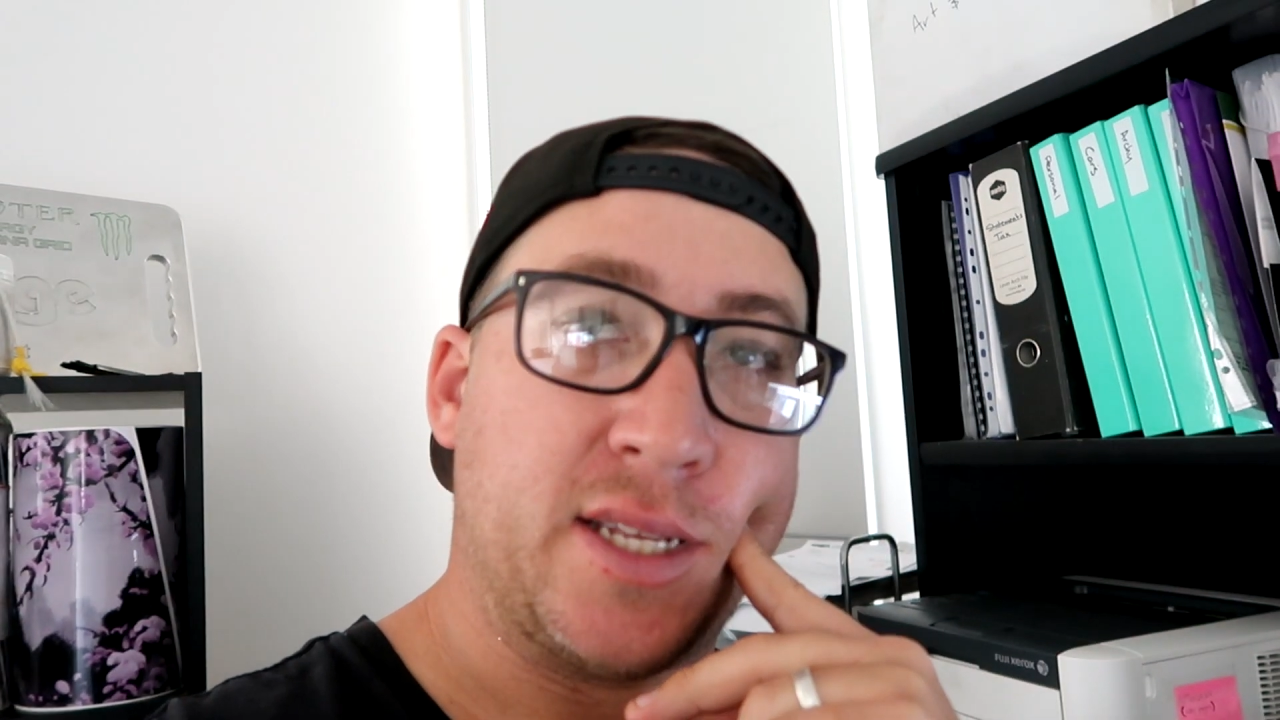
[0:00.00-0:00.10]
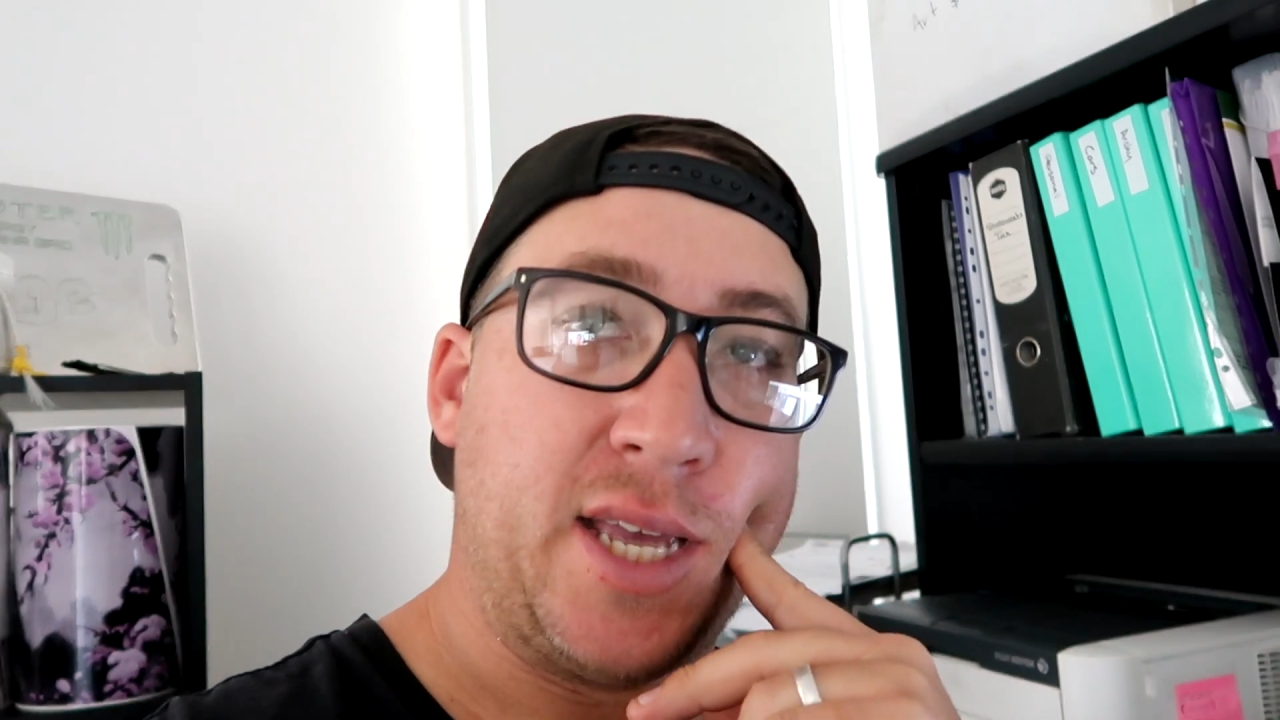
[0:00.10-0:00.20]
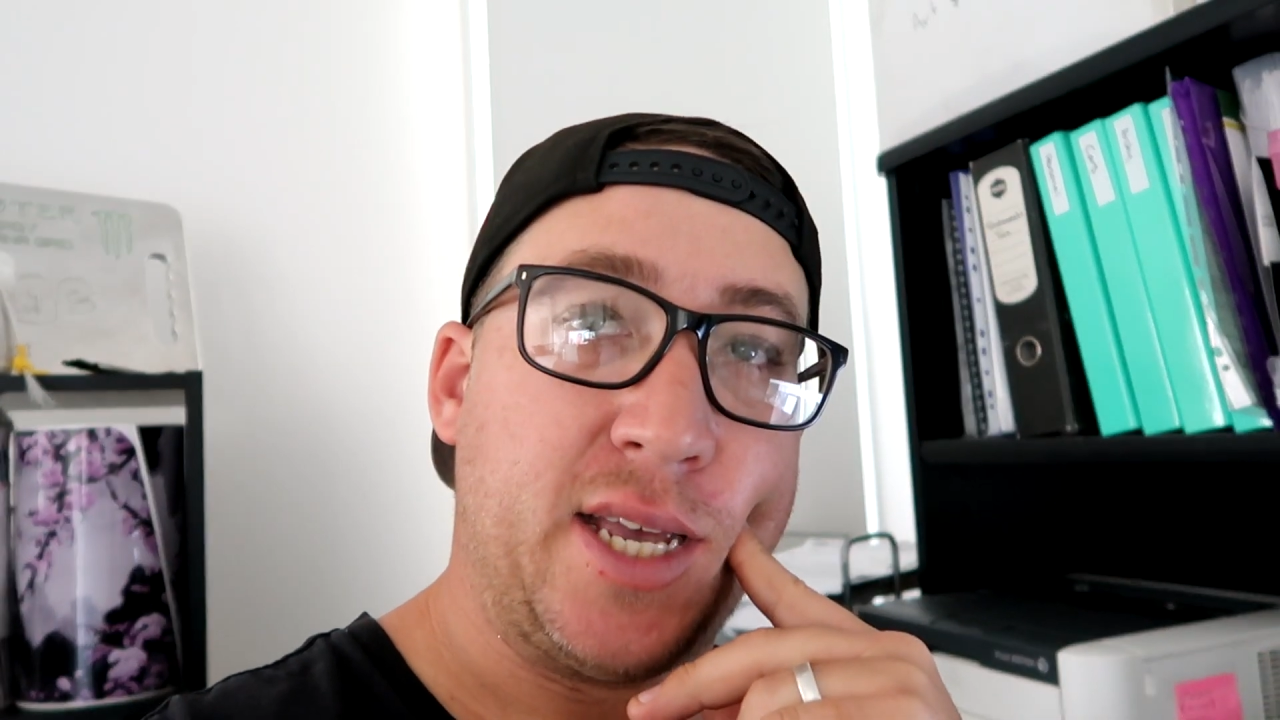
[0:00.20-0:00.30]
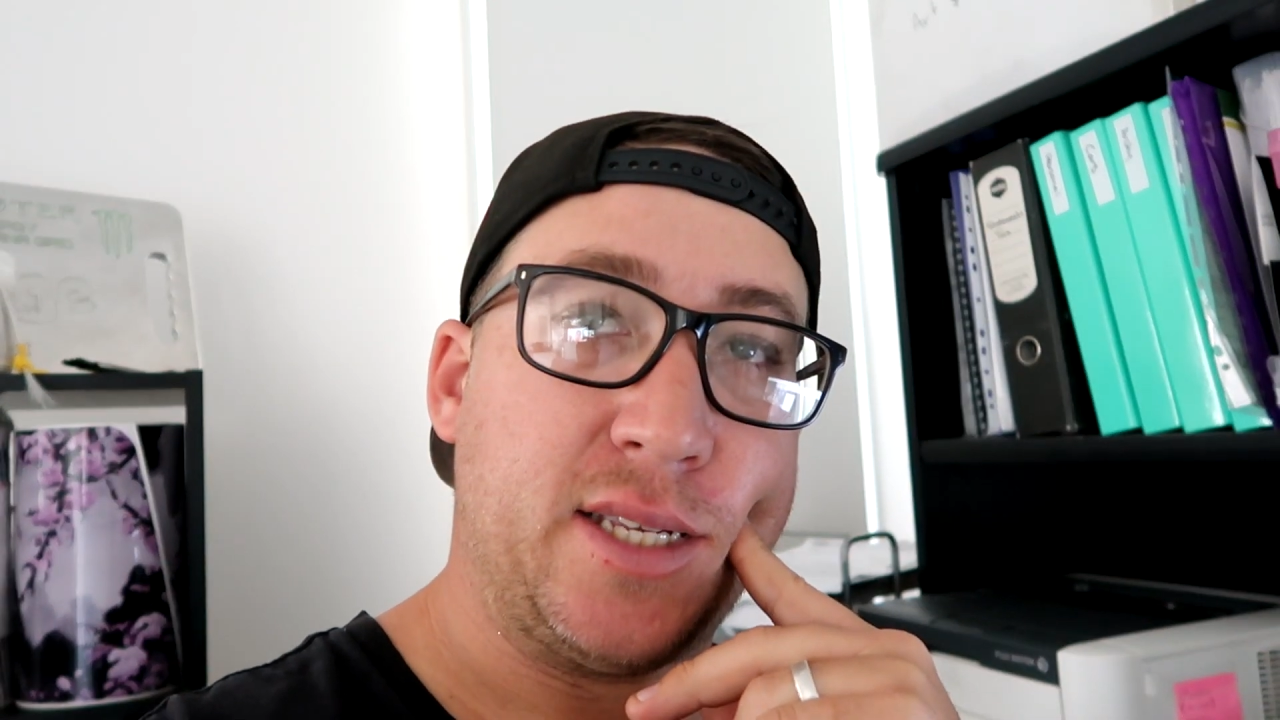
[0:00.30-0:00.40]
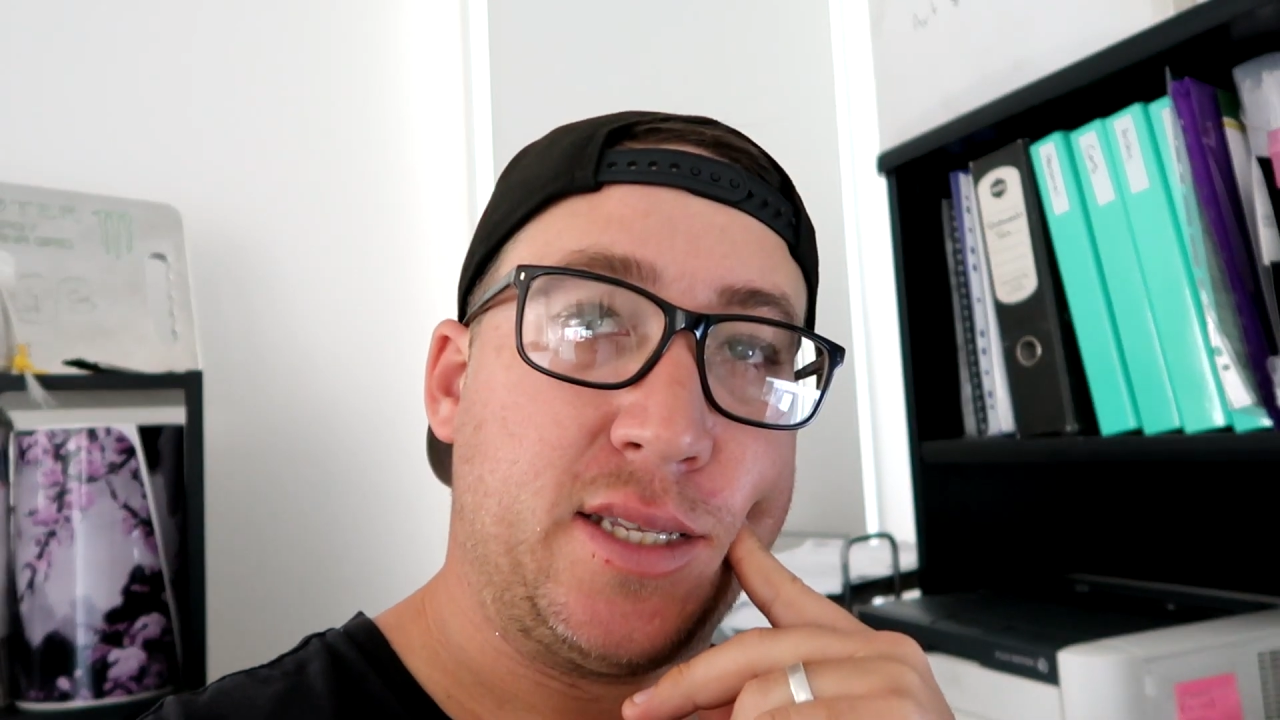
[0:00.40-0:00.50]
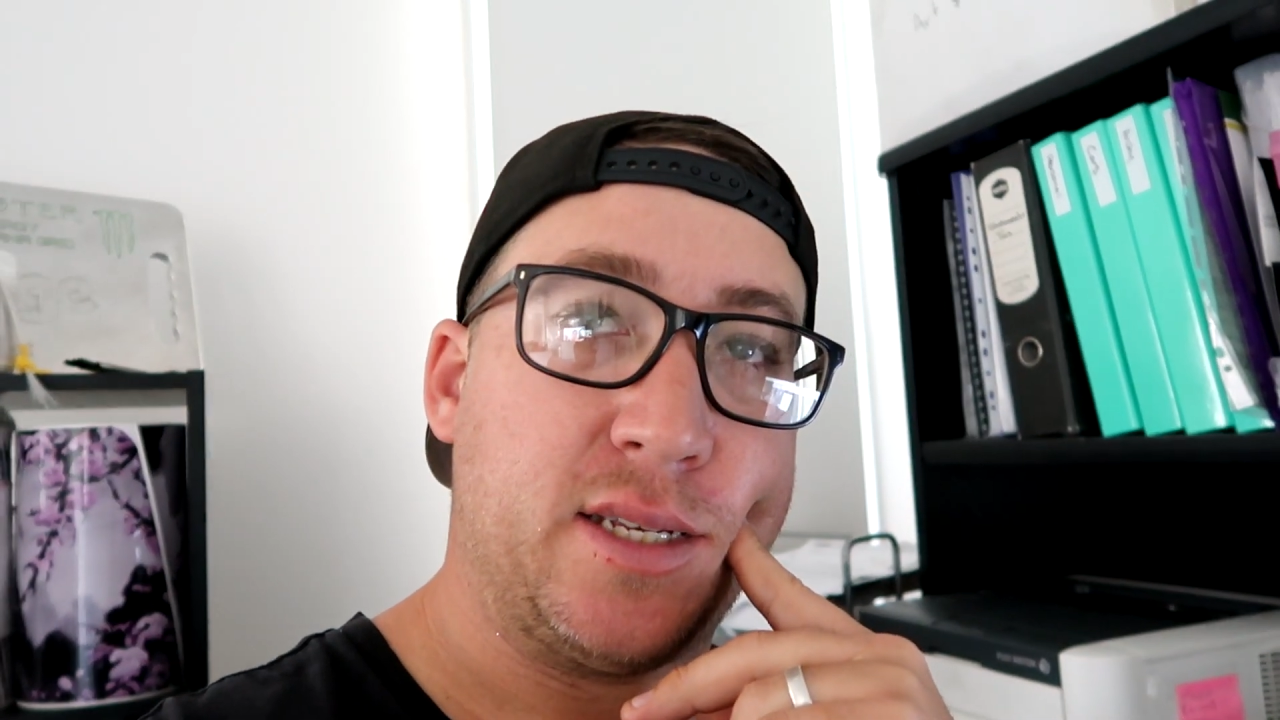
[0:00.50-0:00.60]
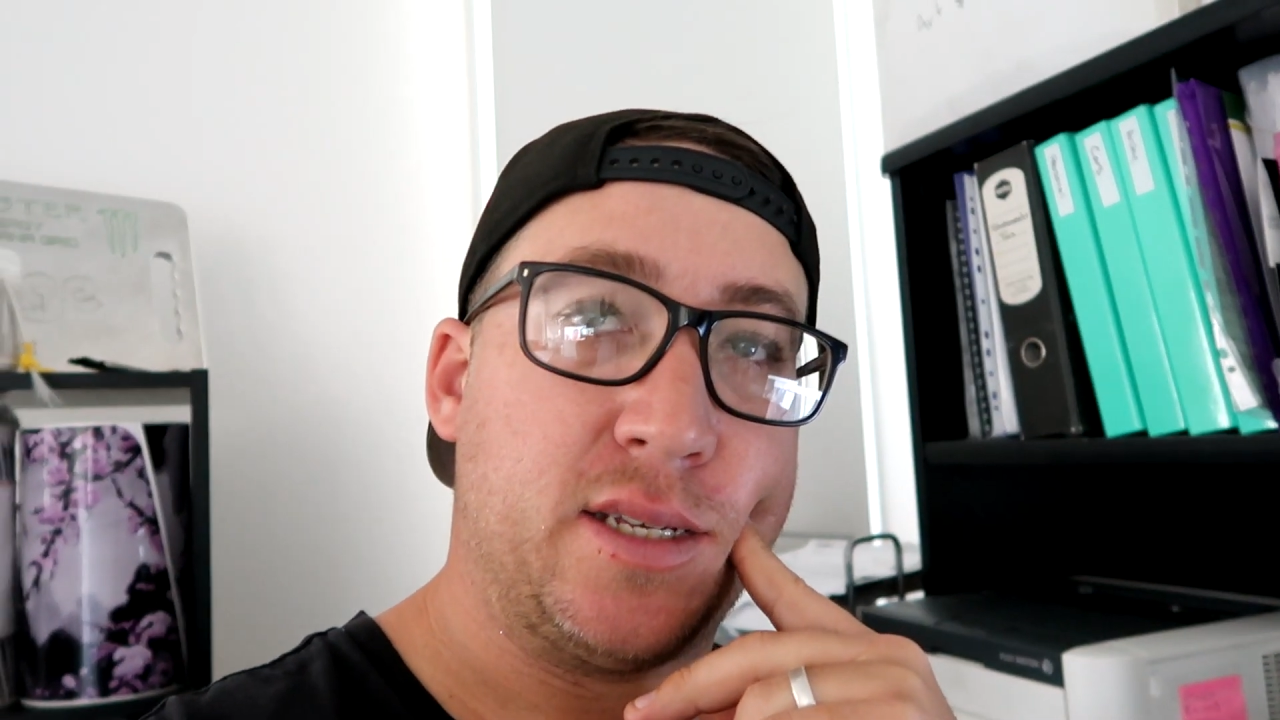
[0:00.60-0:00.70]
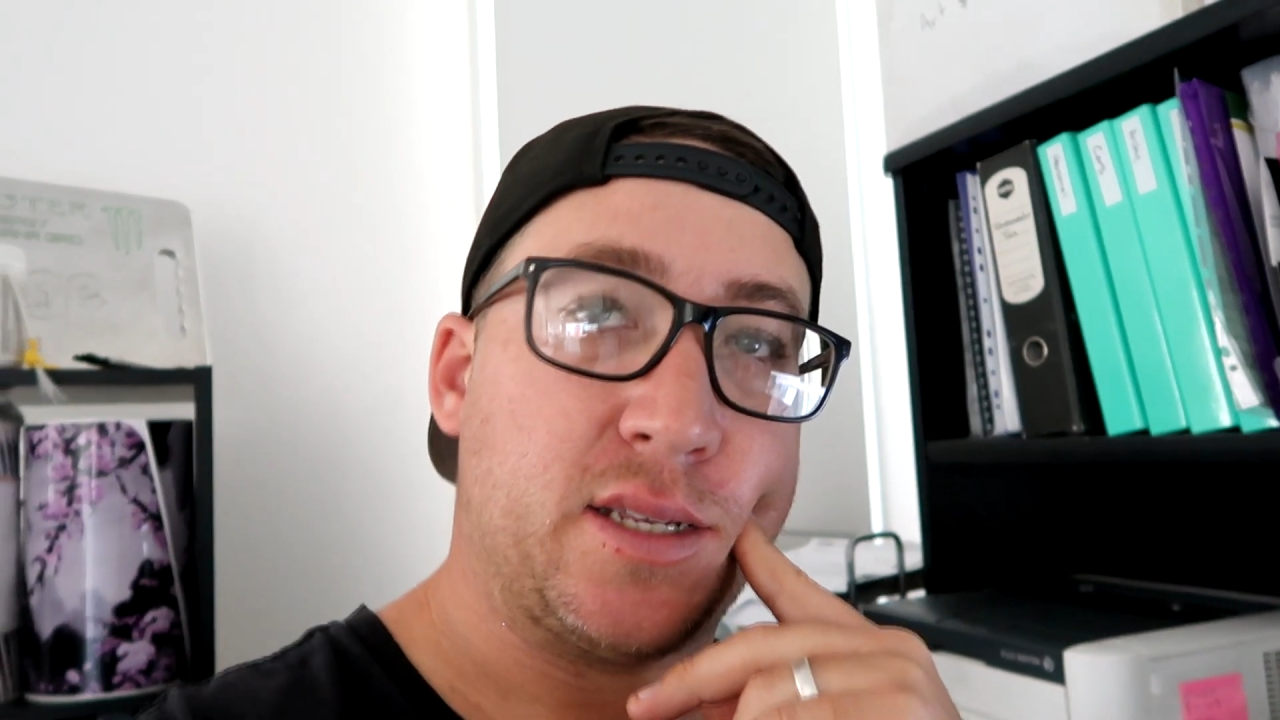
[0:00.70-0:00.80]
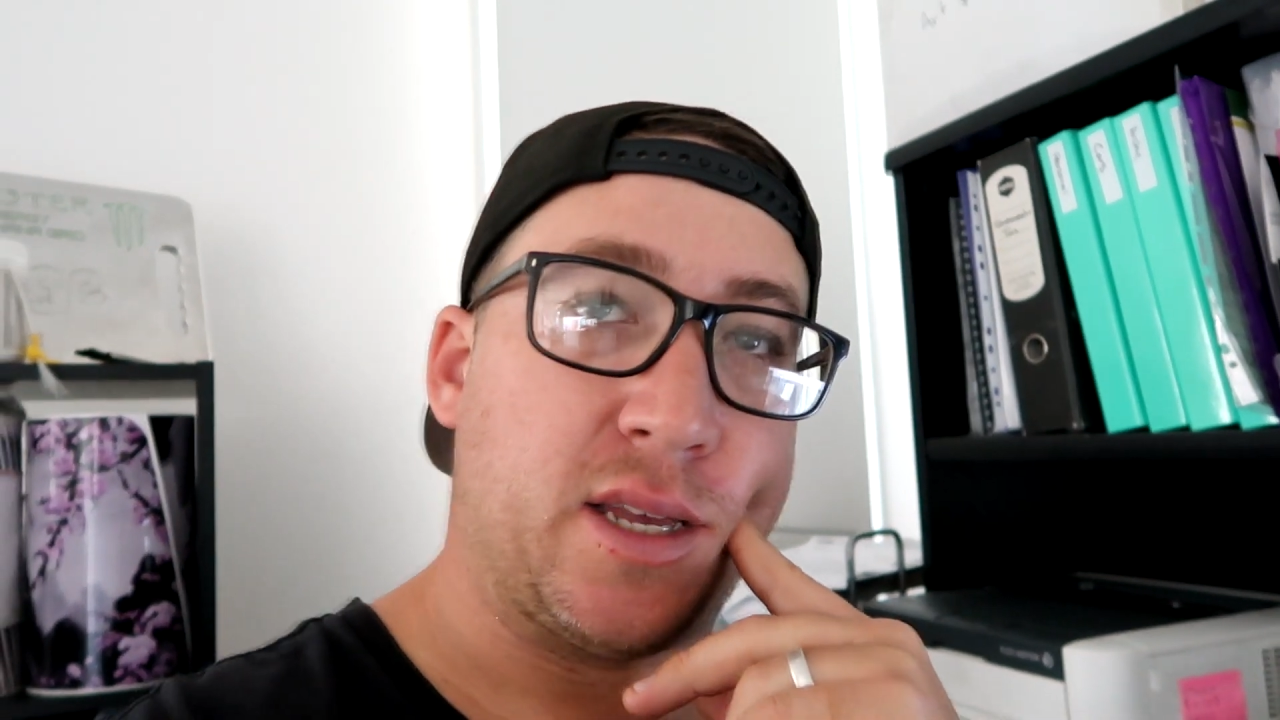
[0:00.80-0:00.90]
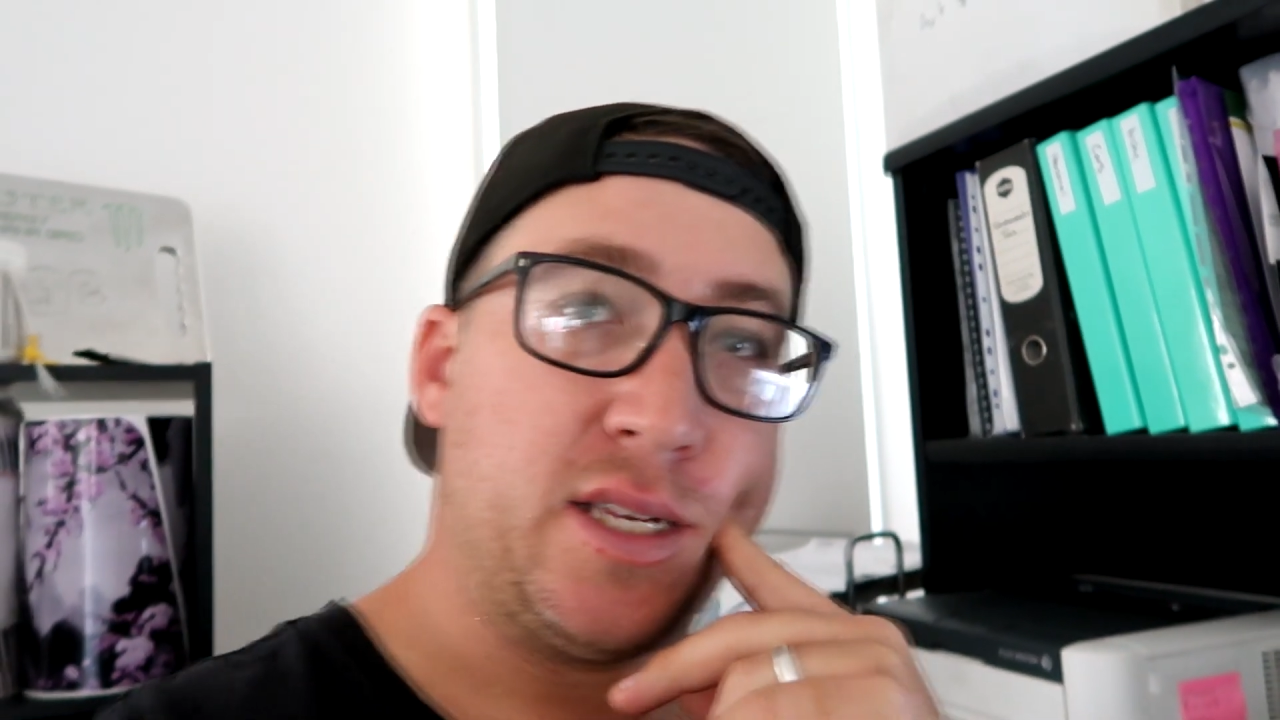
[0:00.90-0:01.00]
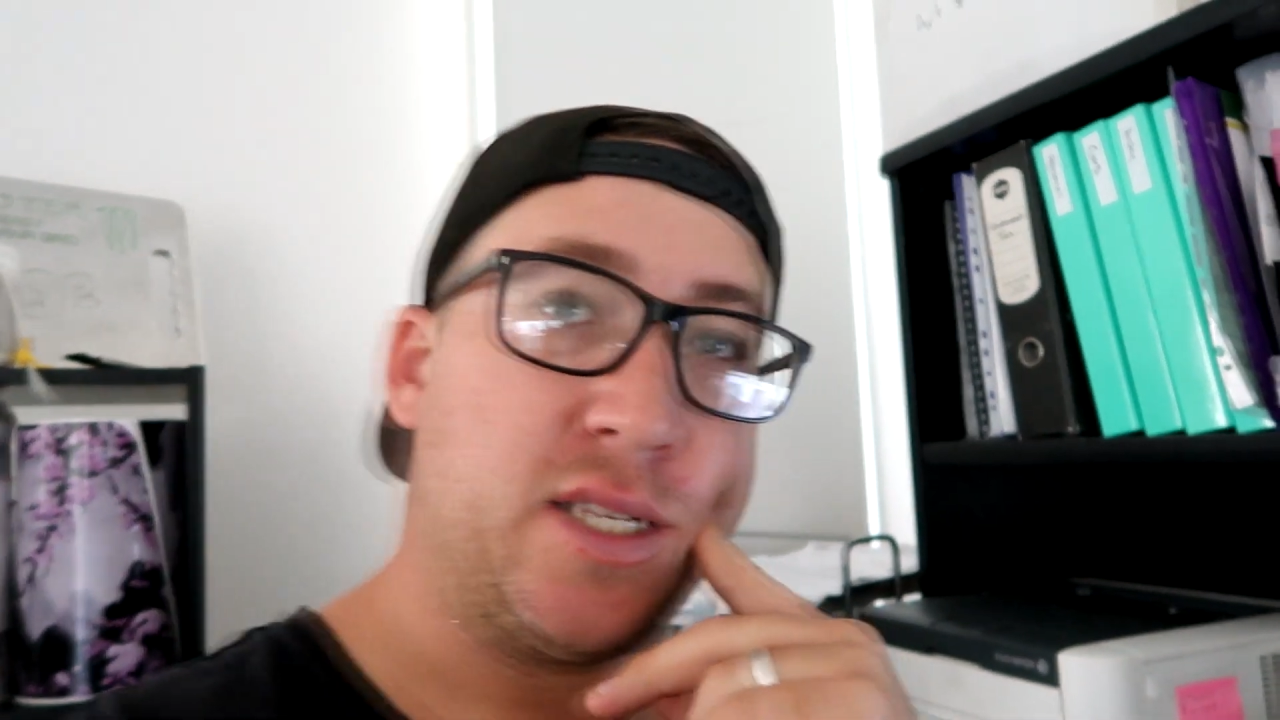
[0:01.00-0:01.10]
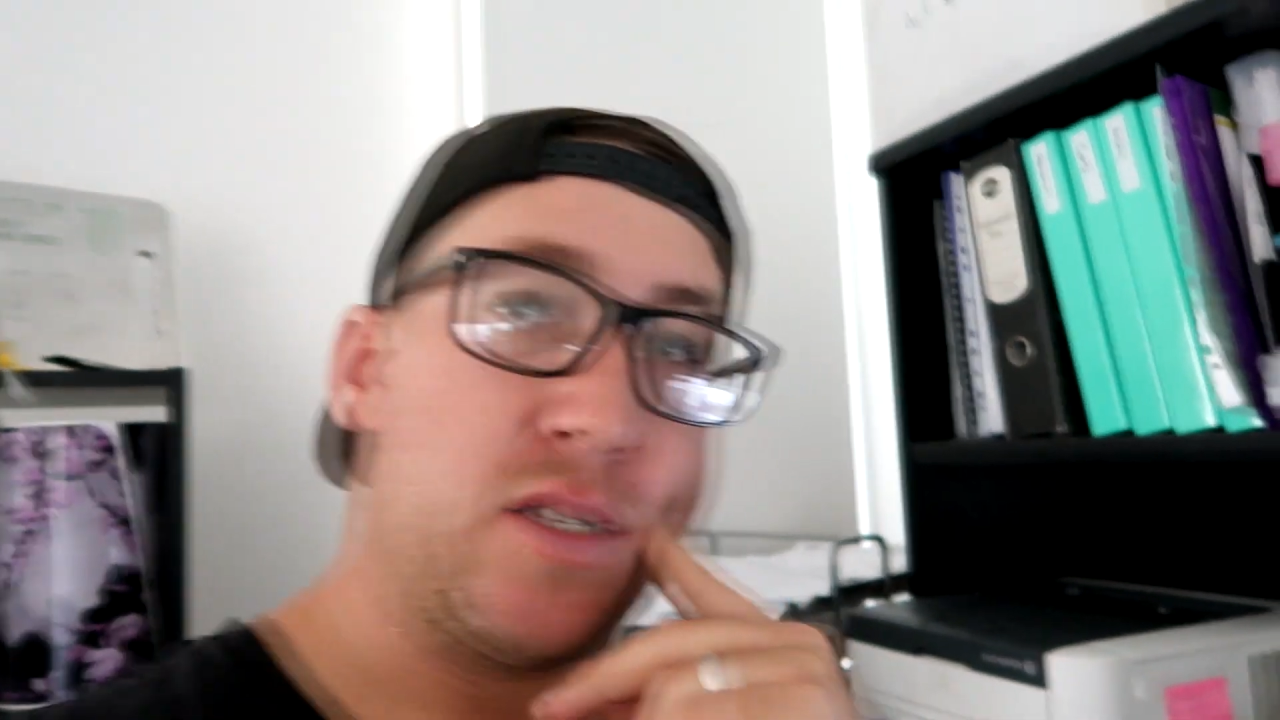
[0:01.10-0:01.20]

test. So this